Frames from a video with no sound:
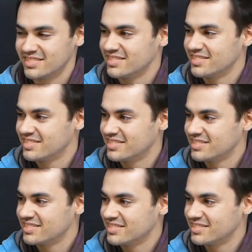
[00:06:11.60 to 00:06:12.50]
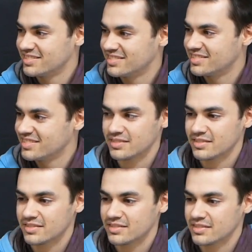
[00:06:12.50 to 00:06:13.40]

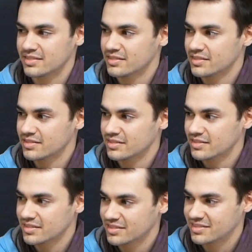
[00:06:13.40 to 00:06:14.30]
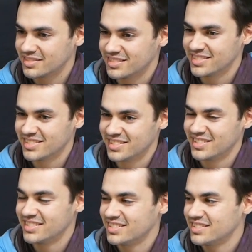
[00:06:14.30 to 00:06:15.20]
No words are spoken by the person on screen.